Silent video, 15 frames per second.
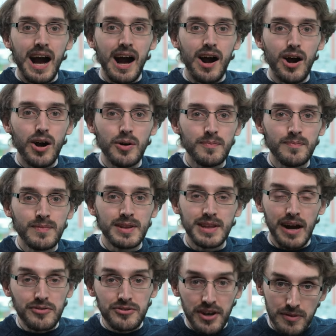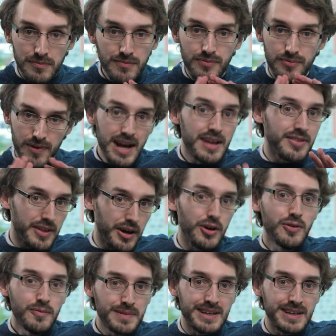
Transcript: Now, don't fret though,